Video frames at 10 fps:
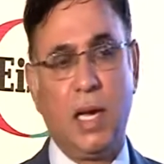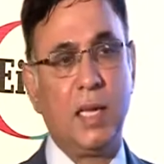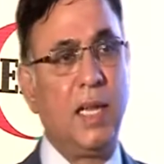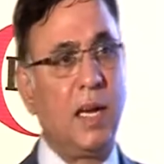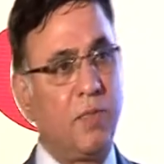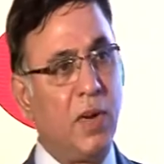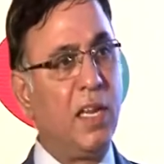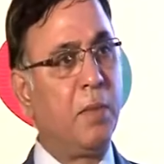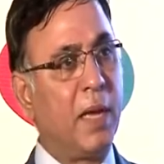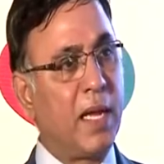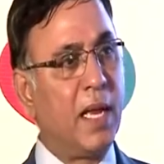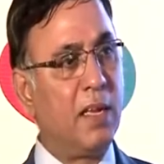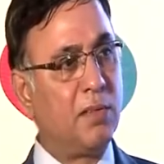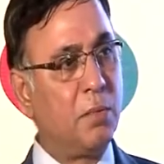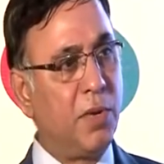and they had a funding
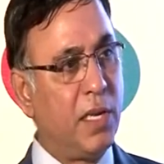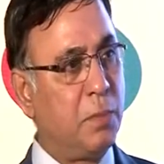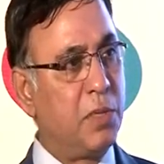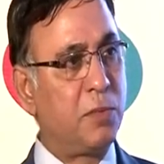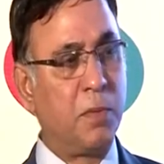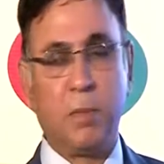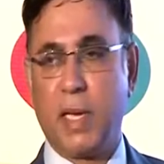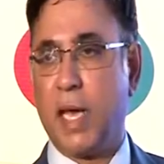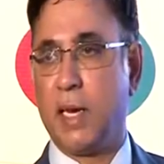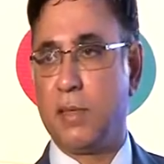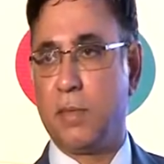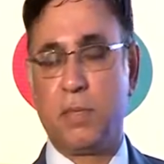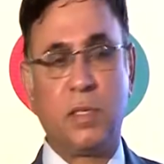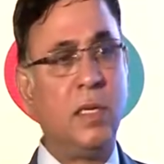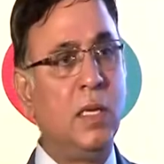mechanism, reimbursement
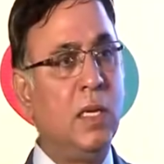mechanisms.